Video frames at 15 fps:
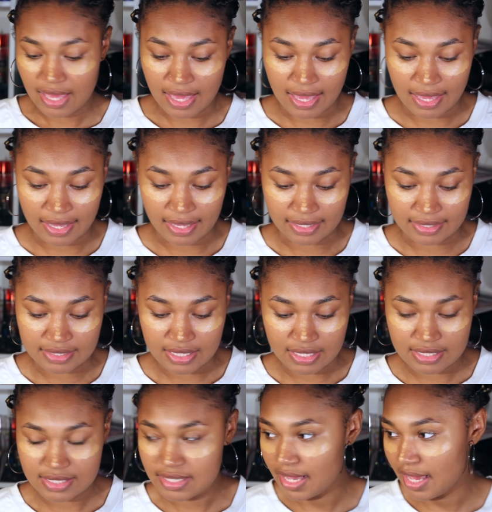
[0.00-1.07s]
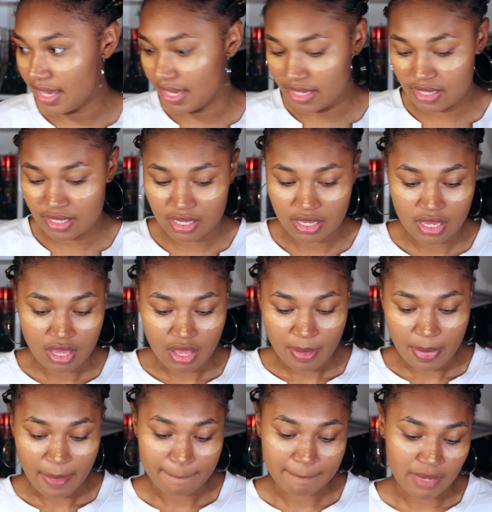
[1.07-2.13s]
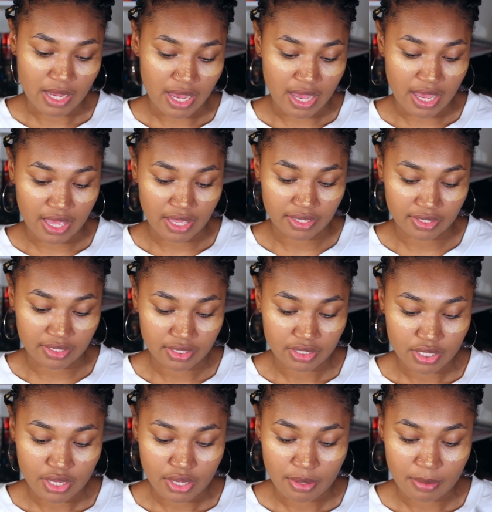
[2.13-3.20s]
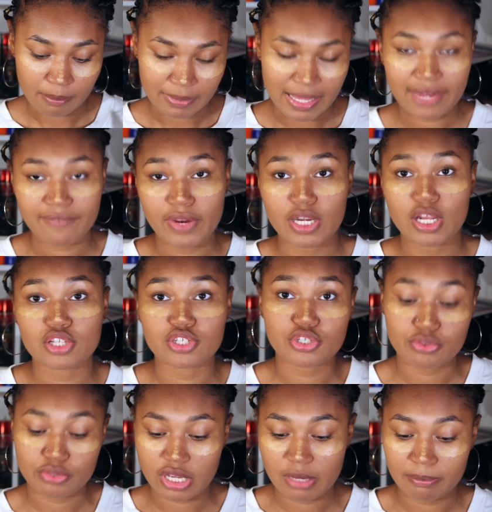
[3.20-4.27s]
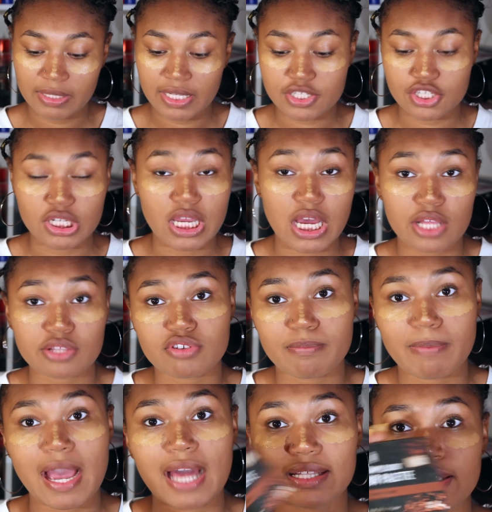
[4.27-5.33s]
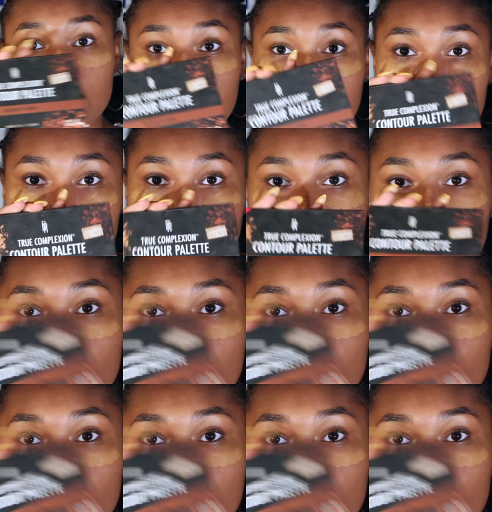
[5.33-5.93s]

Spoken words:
and take my Black Radiance True Complexion Contour Palette in the medium to